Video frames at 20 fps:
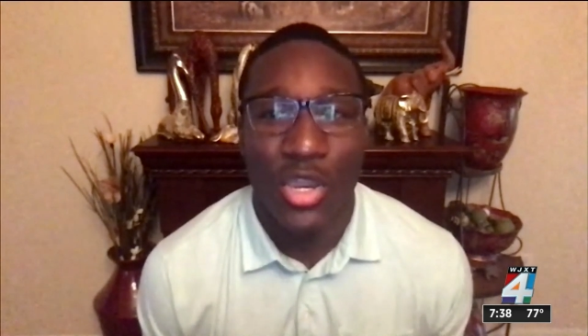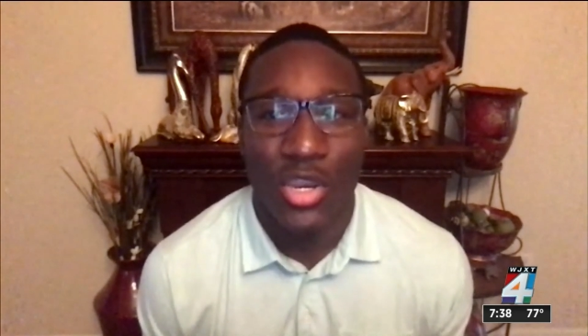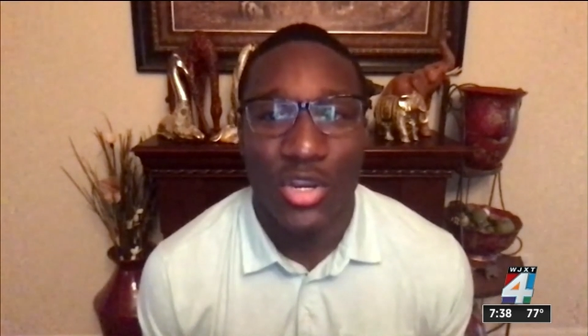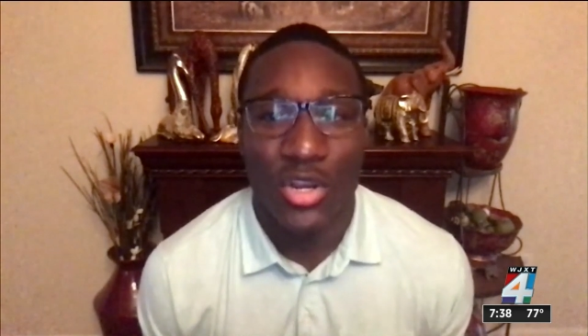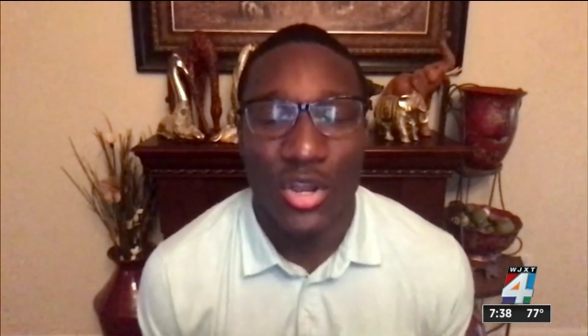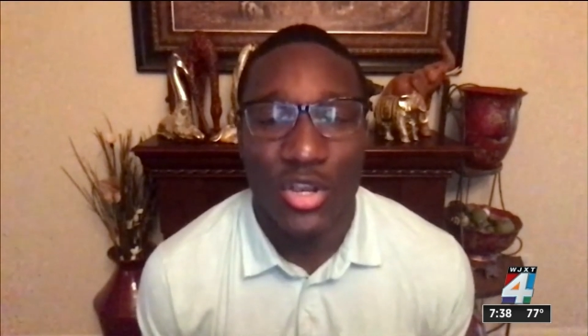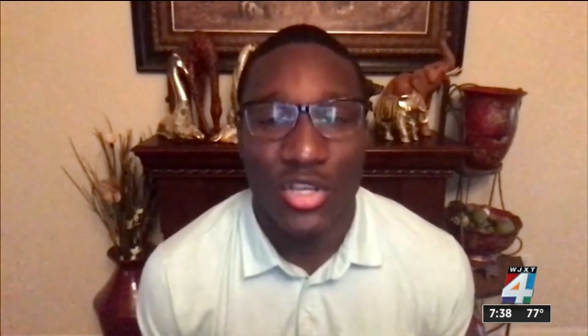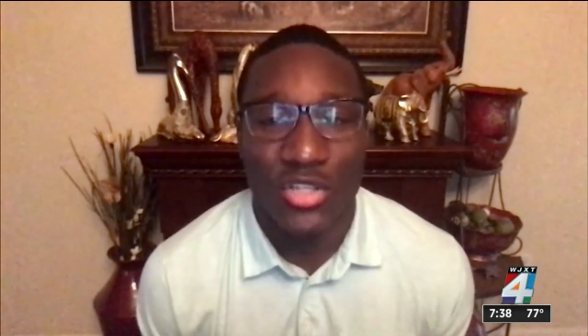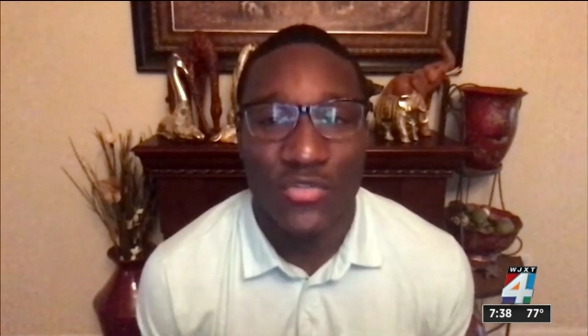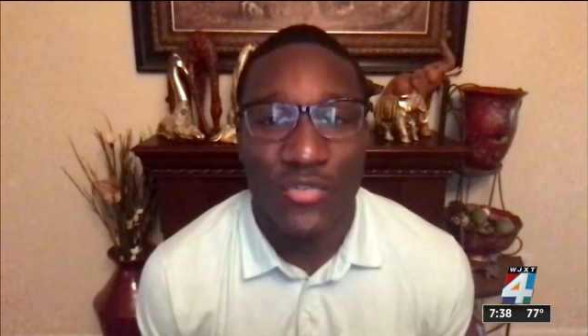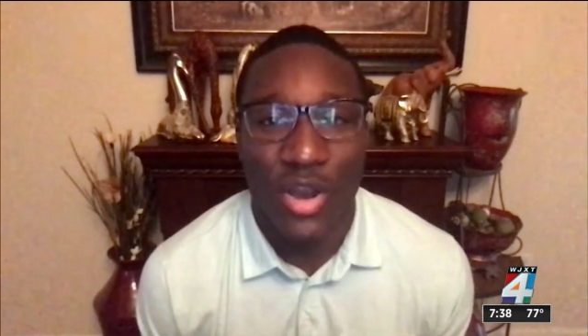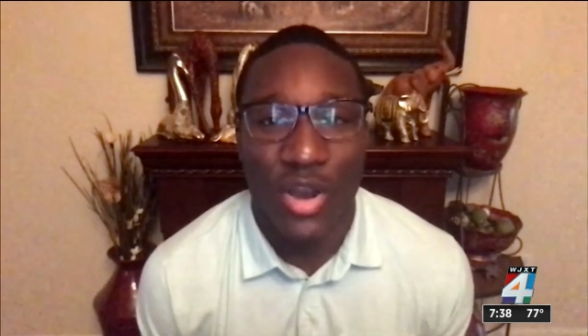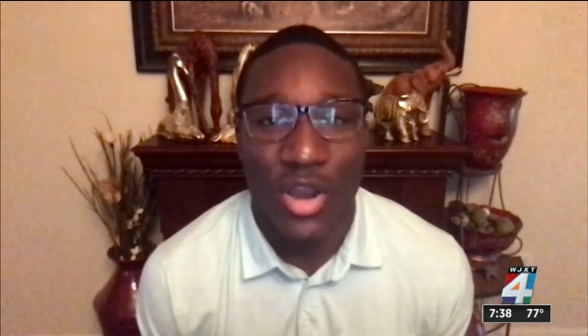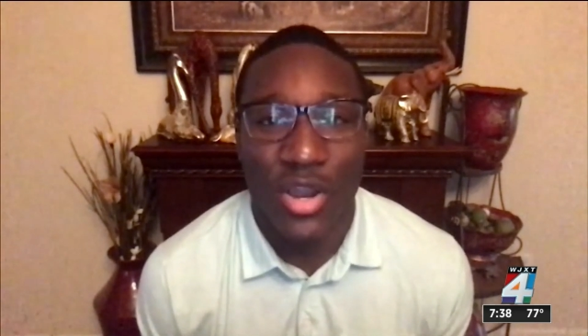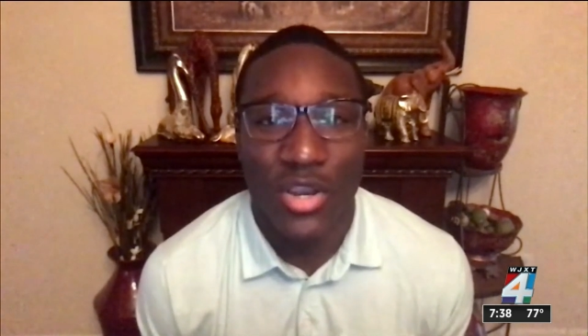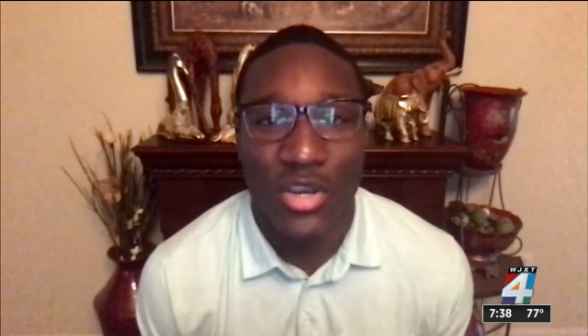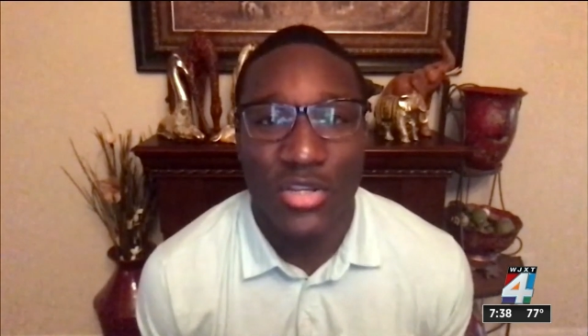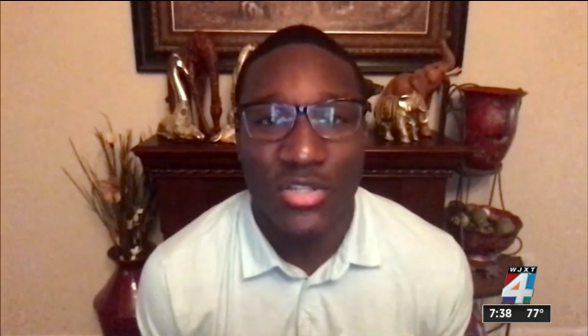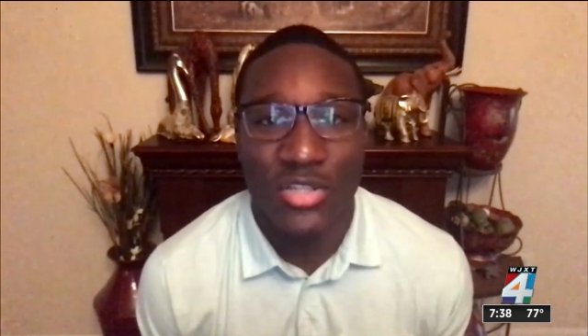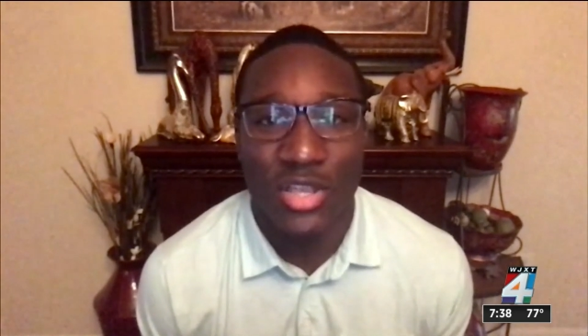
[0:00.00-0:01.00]
You know, as
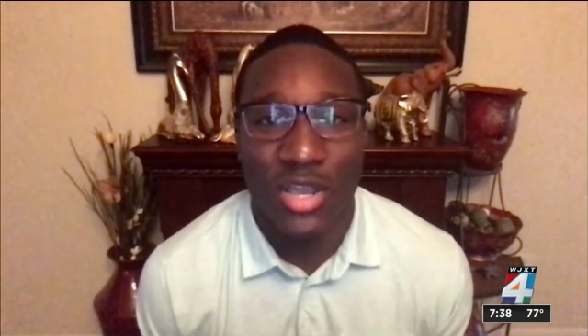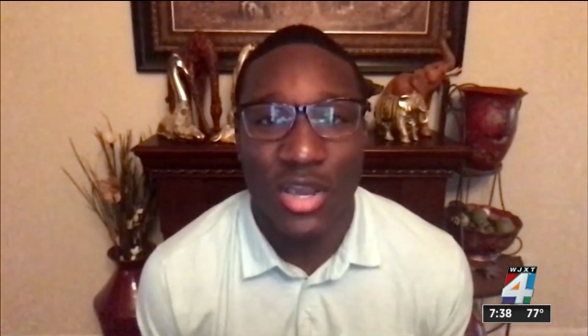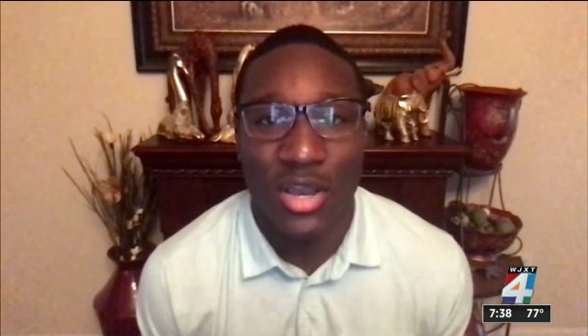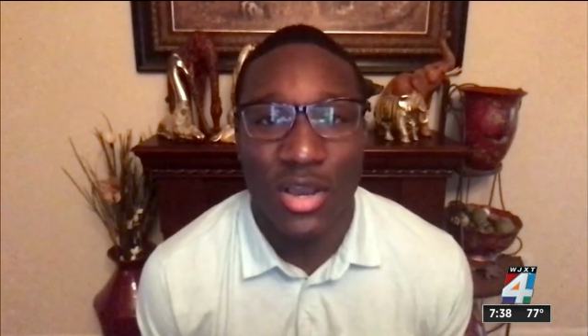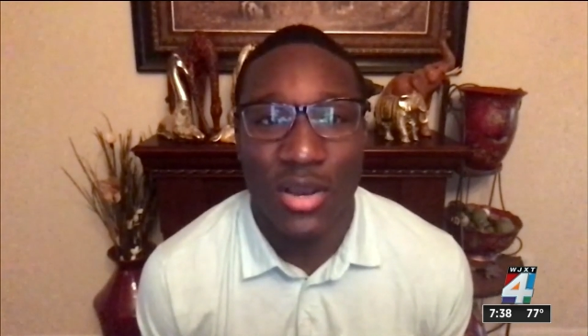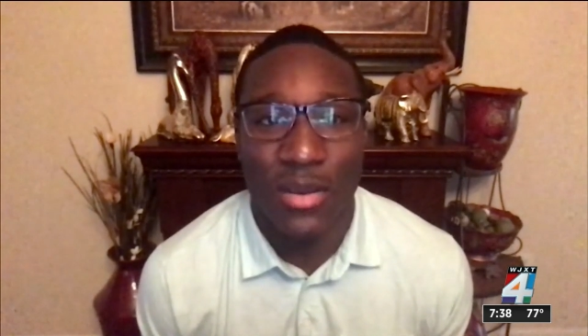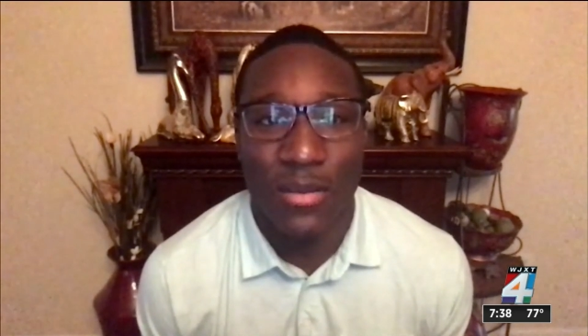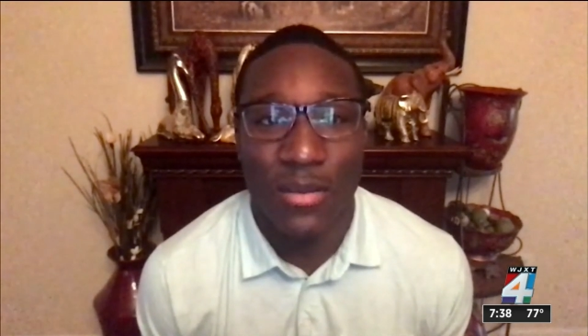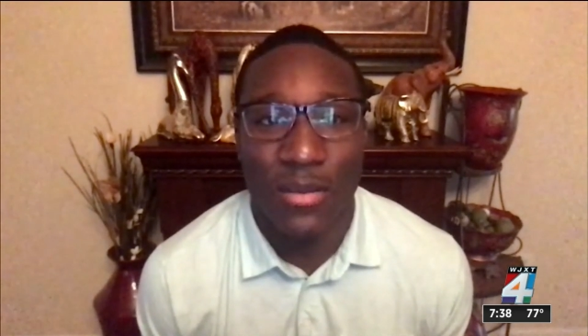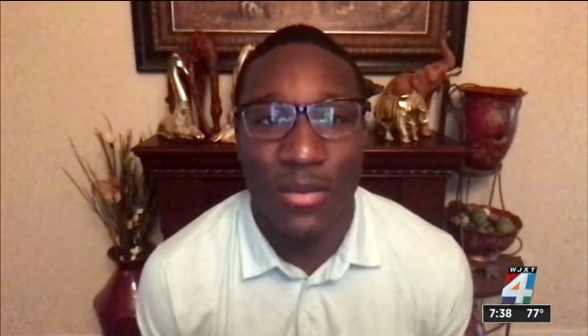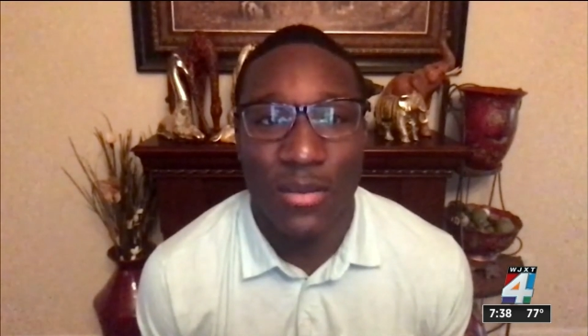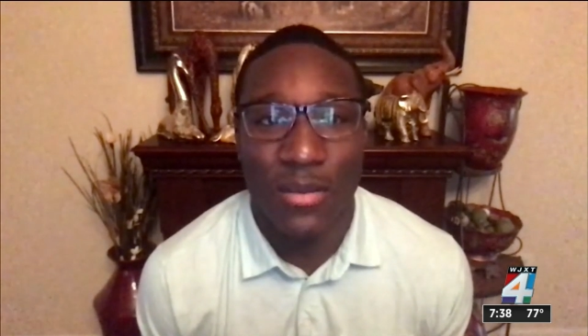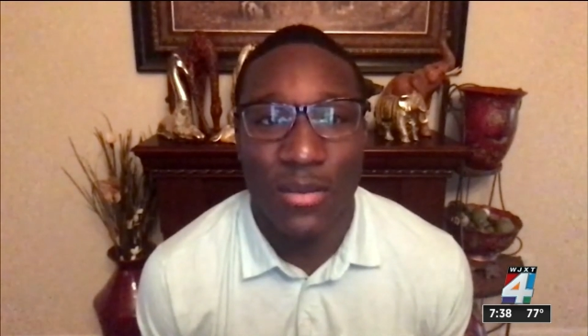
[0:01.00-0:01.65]
far as, um,